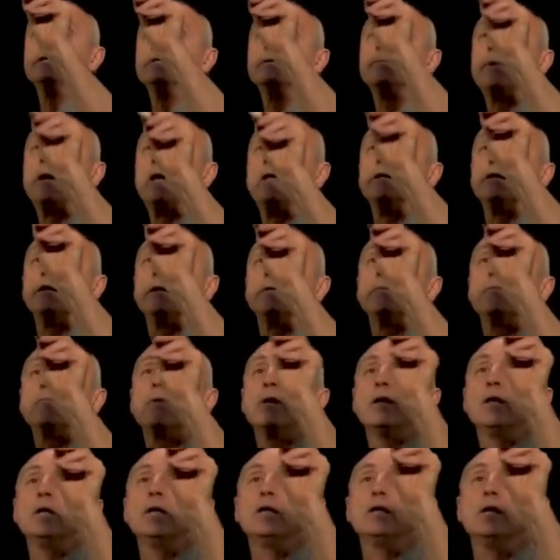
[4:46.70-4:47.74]
independent
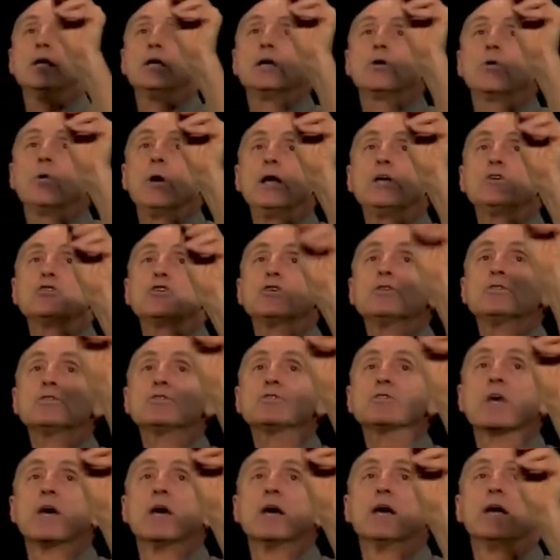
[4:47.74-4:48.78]

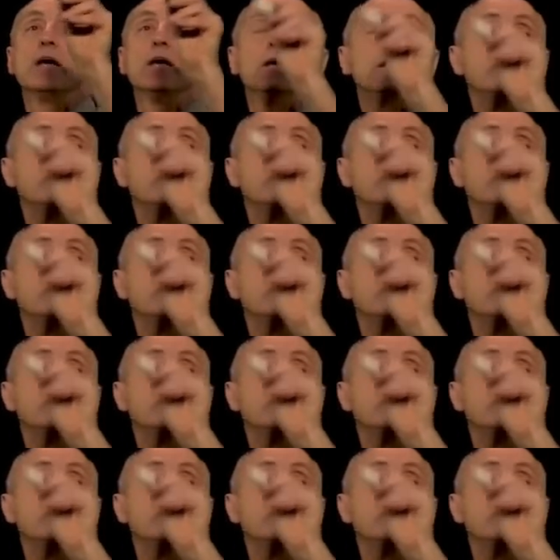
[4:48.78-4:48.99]
equations